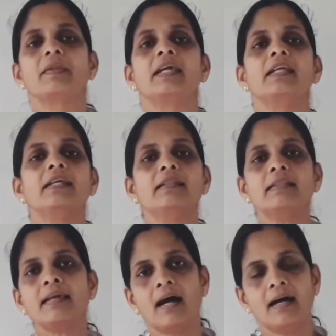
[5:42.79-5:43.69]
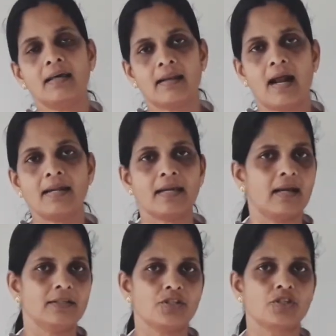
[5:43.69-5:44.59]
In India,
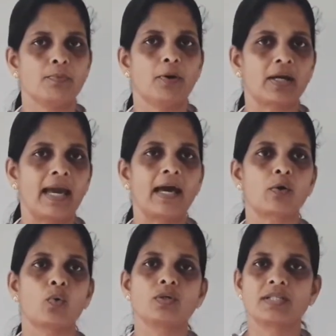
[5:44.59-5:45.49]
Raniganj, Bokaro,